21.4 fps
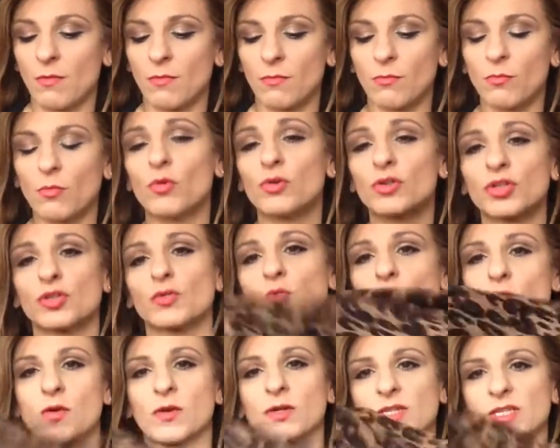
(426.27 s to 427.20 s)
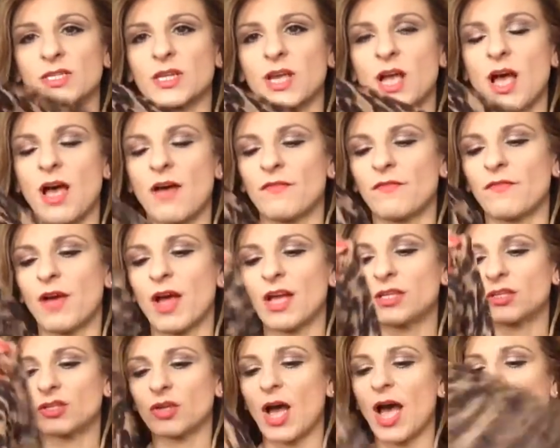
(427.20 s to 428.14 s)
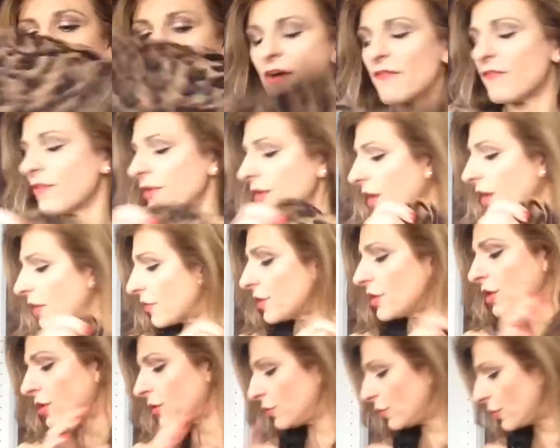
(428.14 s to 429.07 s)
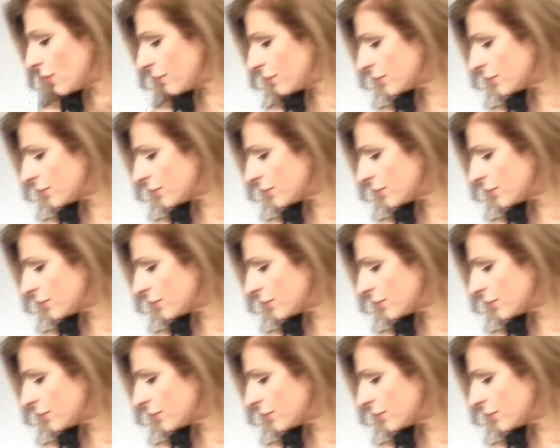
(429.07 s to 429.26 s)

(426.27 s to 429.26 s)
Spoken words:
most worn scarf. I have another Louis